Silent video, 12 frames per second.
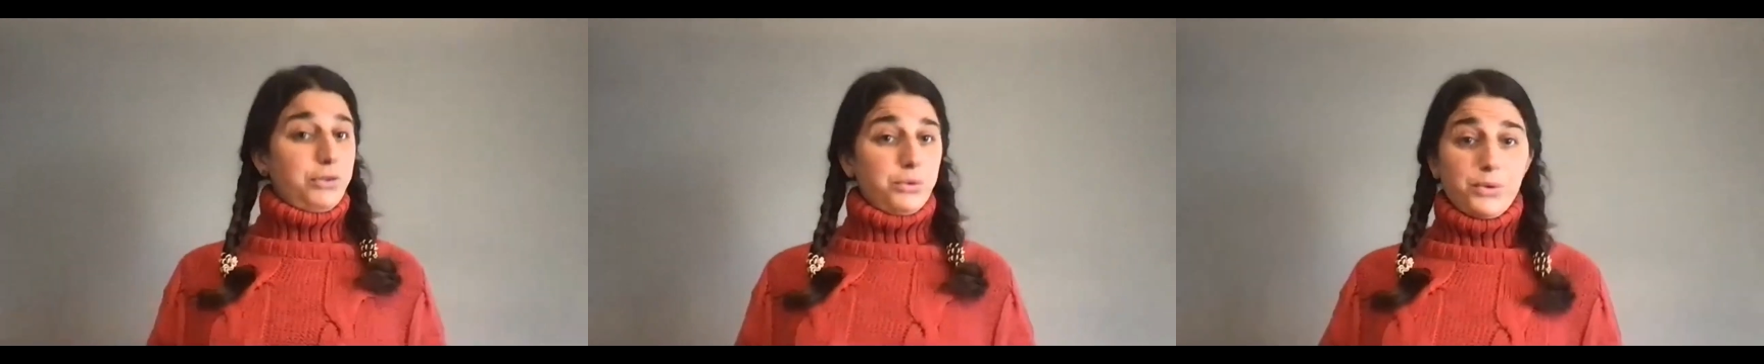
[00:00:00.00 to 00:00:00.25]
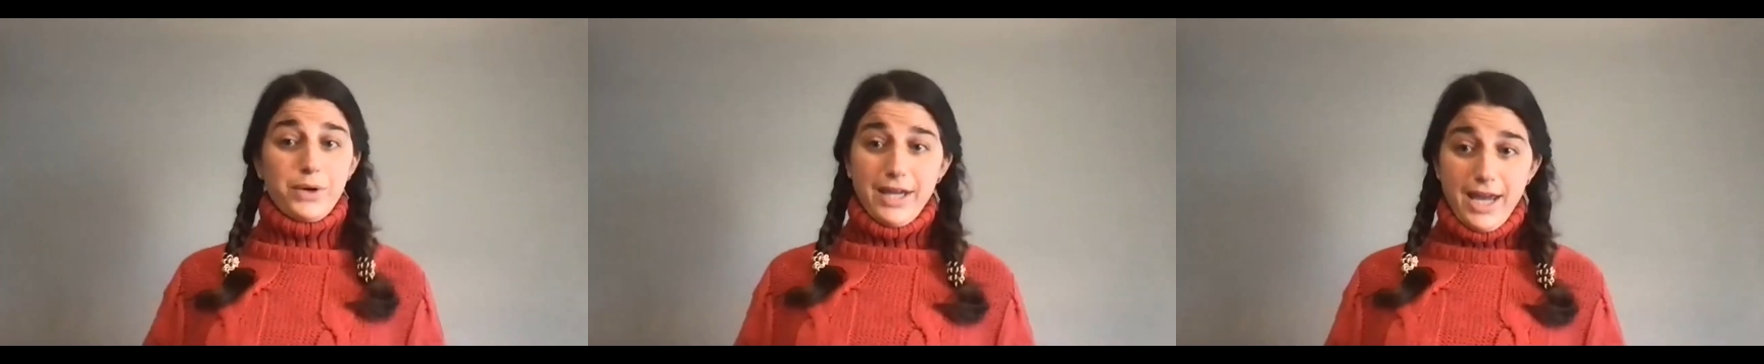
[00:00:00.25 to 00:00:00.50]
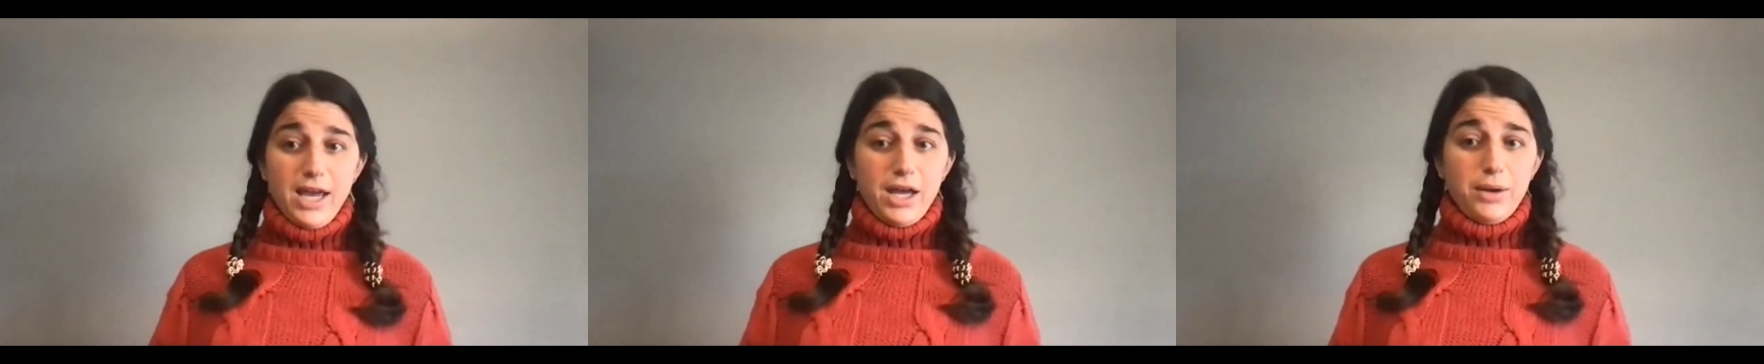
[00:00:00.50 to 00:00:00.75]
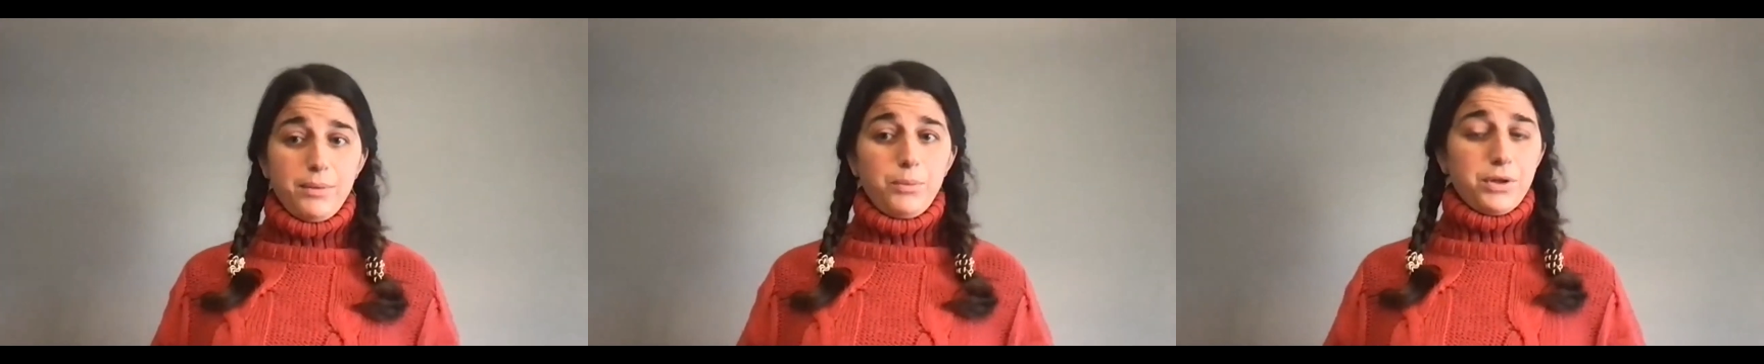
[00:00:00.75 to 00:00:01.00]
through
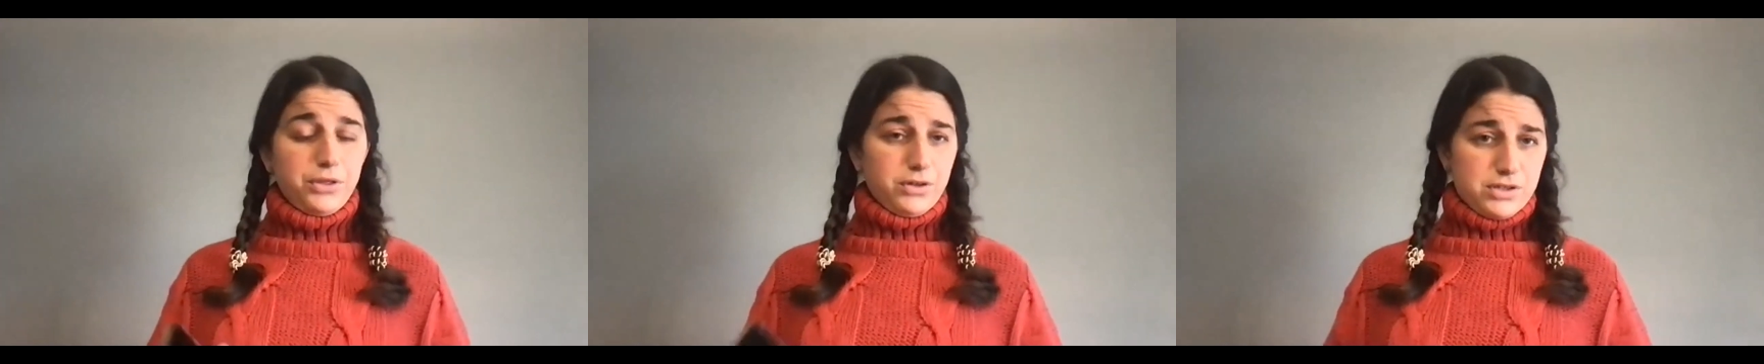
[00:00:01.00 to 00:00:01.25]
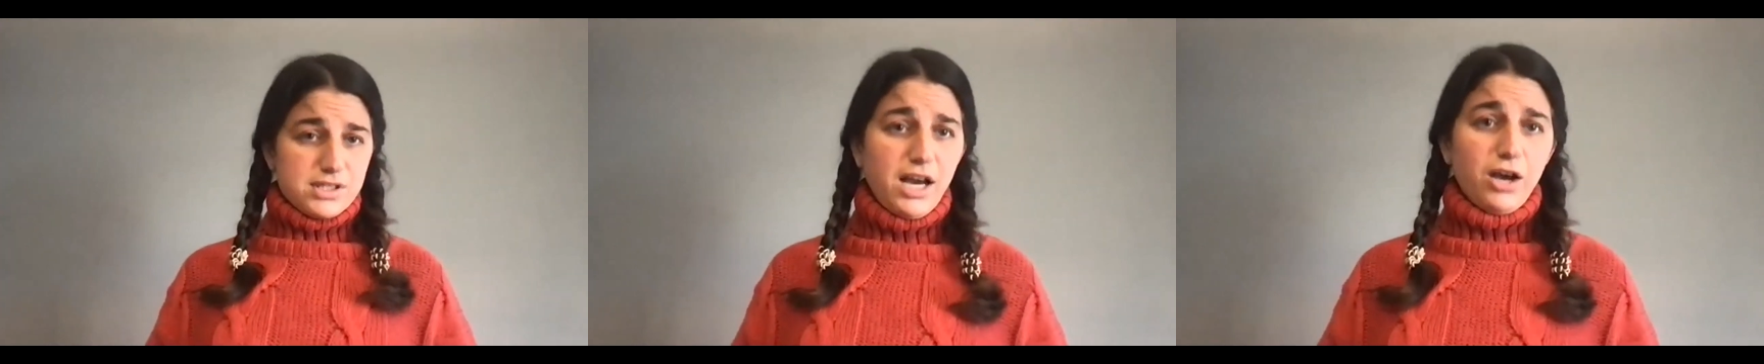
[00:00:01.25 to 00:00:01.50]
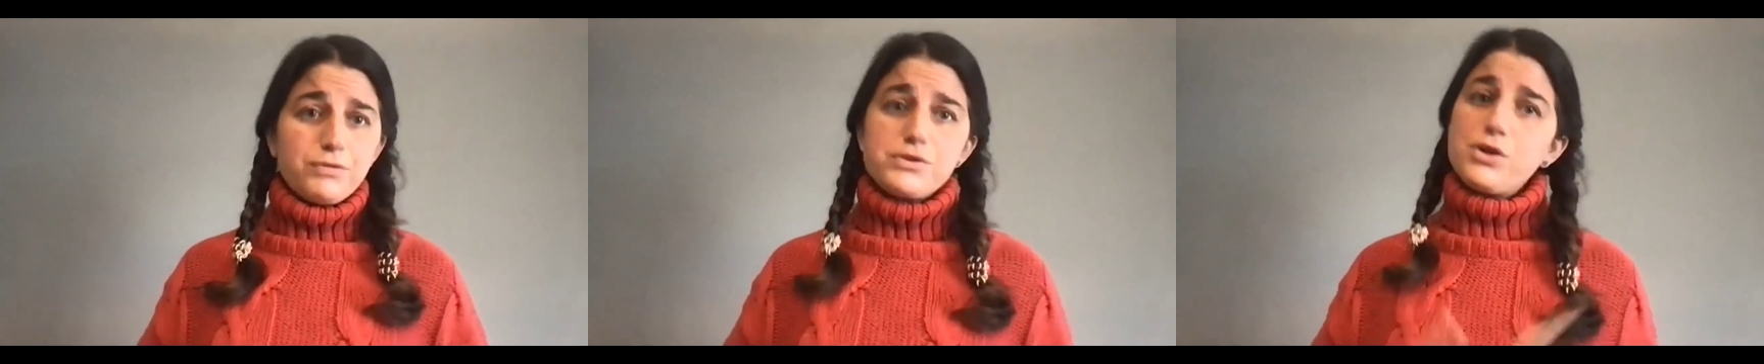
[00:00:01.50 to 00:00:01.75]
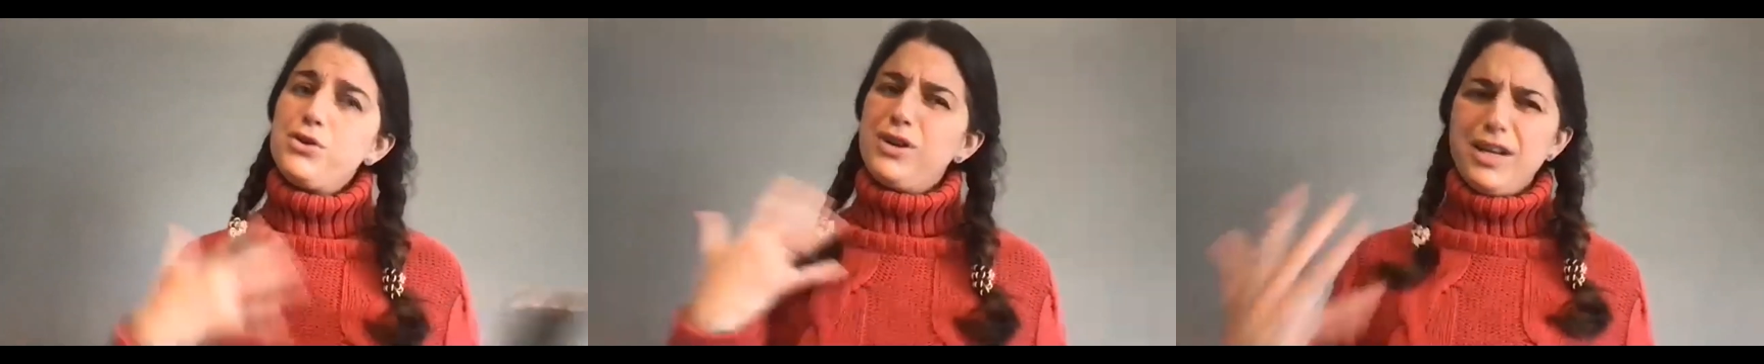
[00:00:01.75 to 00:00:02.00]
again with yourself. So
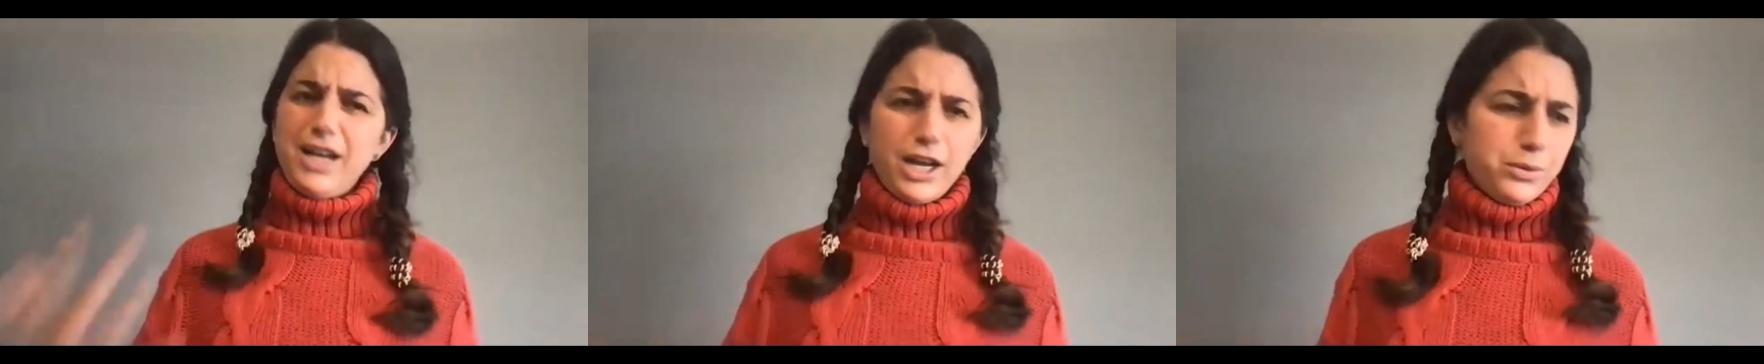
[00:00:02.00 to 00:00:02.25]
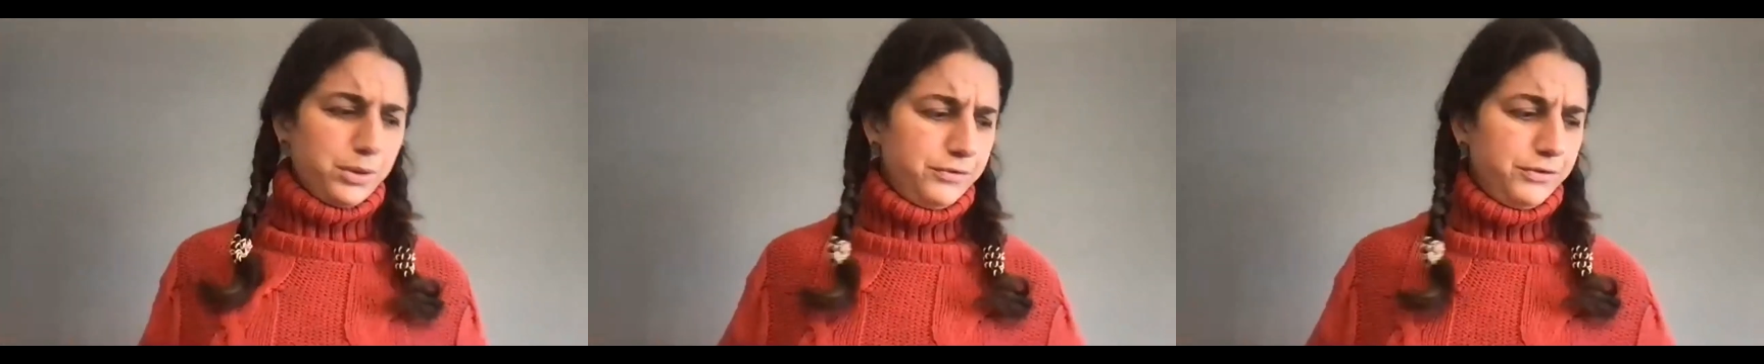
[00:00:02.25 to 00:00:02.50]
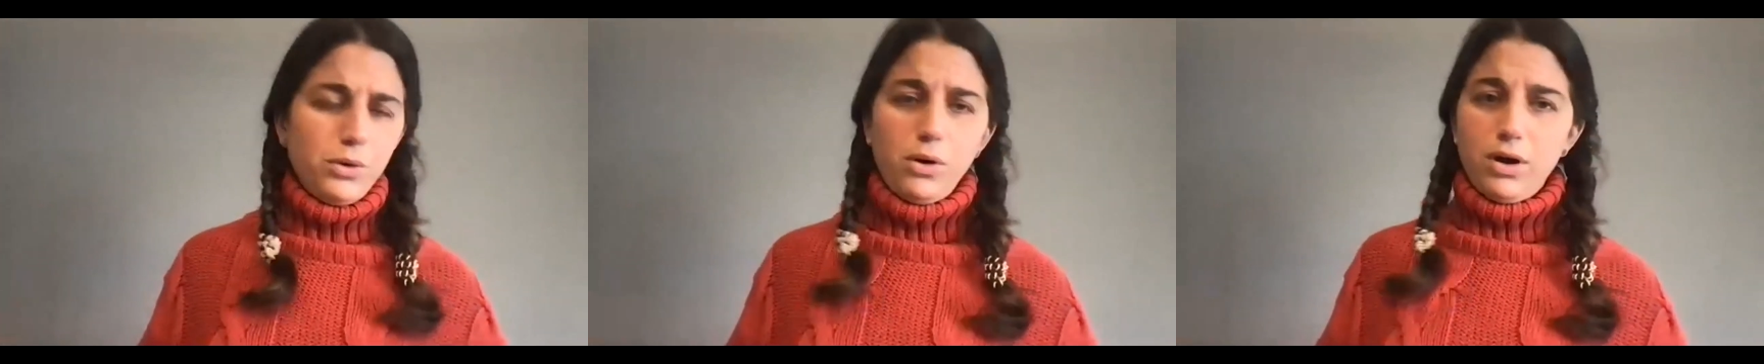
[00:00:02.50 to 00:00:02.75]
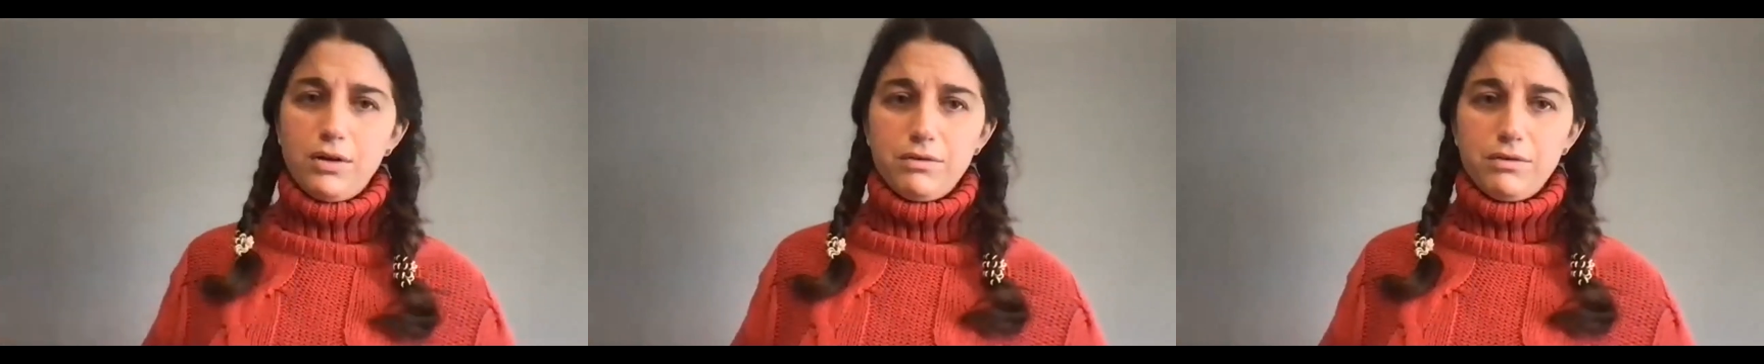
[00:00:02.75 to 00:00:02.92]
you can kind of review all of